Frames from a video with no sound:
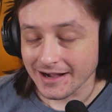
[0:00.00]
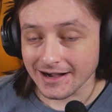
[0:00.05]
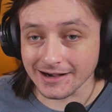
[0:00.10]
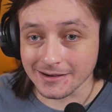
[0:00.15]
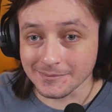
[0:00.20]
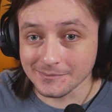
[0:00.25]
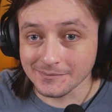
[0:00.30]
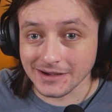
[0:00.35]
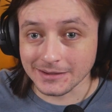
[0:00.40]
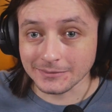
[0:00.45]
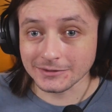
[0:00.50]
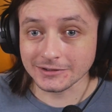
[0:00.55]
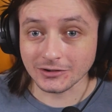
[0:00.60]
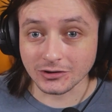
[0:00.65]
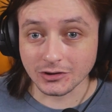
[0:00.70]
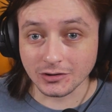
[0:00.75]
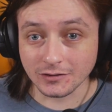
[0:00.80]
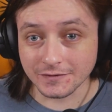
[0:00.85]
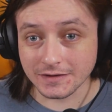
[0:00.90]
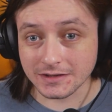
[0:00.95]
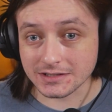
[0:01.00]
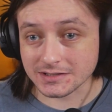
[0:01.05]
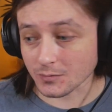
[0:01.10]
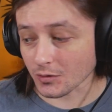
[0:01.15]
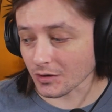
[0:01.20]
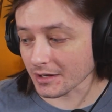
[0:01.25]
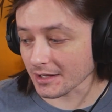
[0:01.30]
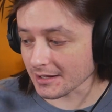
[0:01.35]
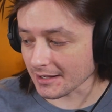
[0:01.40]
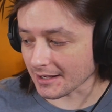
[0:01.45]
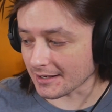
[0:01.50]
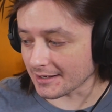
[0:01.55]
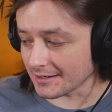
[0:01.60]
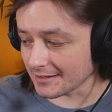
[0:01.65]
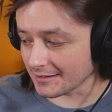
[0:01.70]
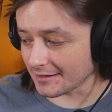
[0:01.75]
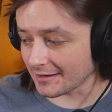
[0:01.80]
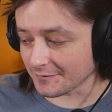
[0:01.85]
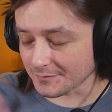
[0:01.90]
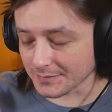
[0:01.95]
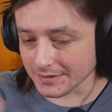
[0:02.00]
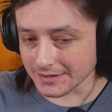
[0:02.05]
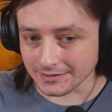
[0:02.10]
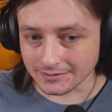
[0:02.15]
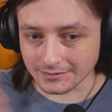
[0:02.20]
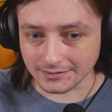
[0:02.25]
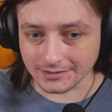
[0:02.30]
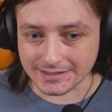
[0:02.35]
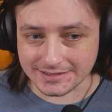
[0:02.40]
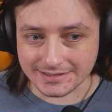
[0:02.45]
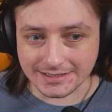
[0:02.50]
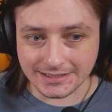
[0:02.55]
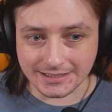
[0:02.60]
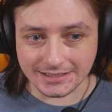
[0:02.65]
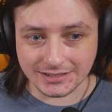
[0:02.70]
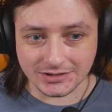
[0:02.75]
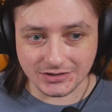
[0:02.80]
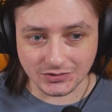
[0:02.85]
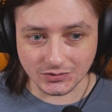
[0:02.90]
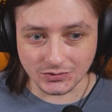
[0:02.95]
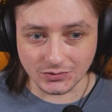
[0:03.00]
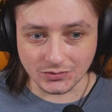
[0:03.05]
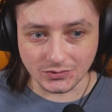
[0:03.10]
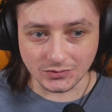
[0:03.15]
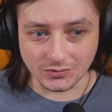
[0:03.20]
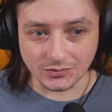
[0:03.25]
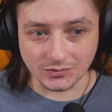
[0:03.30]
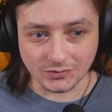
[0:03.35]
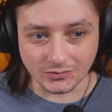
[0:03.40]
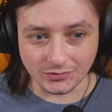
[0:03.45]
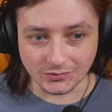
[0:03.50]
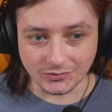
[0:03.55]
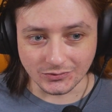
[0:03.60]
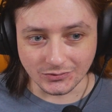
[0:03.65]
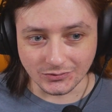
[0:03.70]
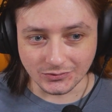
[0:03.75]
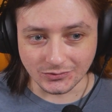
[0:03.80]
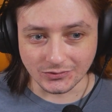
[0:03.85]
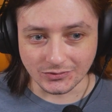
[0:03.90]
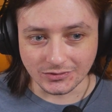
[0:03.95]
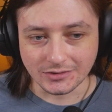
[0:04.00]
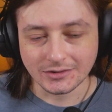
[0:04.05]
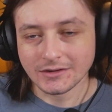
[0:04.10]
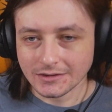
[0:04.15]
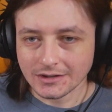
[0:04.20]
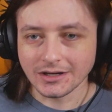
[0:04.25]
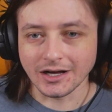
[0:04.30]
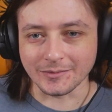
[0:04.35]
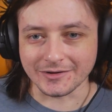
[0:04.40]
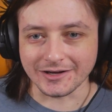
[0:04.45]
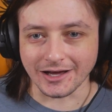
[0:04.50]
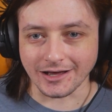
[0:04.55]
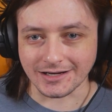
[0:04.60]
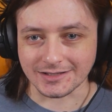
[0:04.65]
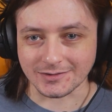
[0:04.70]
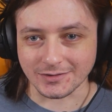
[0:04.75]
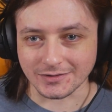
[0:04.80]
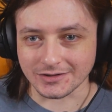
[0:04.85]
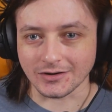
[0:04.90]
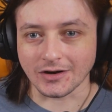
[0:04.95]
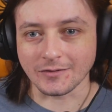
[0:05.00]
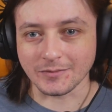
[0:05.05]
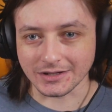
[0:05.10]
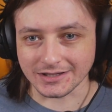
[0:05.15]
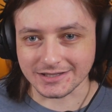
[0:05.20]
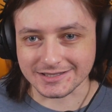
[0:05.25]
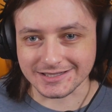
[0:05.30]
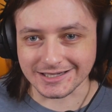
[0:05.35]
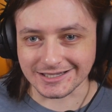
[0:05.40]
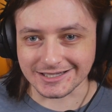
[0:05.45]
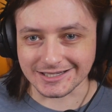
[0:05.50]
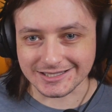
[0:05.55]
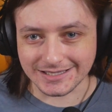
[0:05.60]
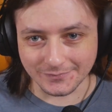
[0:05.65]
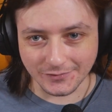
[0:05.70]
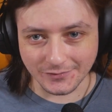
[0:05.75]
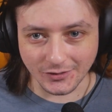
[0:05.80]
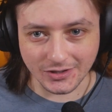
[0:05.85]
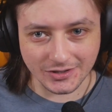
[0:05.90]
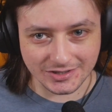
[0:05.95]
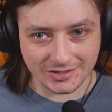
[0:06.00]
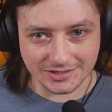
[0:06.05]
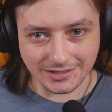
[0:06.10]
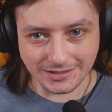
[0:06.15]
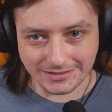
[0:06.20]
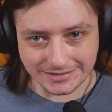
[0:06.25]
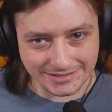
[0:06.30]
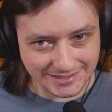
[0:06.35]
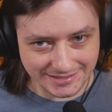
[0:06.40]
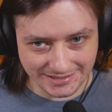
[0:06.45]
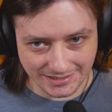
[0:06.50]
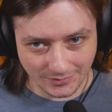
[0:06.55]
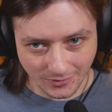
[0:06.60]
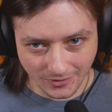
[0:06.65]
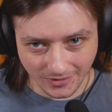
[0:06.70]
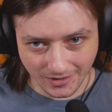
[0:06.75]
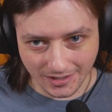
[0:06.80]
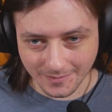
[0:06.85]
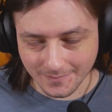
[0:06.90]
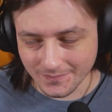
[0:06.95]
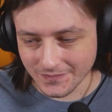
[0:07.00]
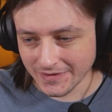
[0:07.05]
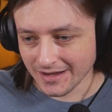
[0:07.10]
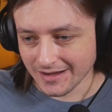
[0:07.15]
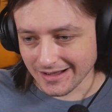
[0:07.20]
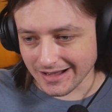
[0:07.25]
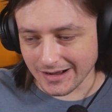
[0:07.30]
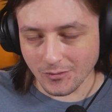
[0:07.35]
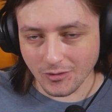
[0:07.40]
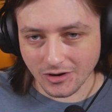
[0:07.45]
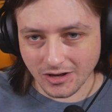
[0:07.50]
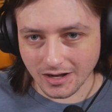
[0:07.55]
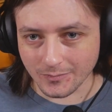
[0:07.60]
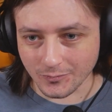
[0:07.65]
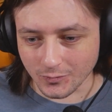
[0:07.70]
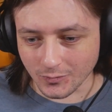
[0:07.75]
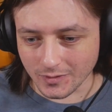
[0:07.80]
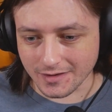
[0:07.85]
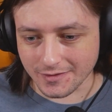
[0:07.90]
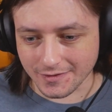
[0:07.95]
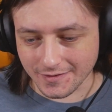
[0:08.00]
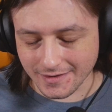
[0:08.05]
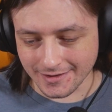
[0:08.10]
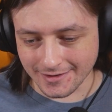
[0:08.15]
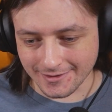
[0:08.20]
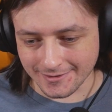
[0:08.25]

I'm a little goofy this morning. I've been listening to... I'll be honest with you. I've been listening to Symphogear songs since I woke up. I woke up with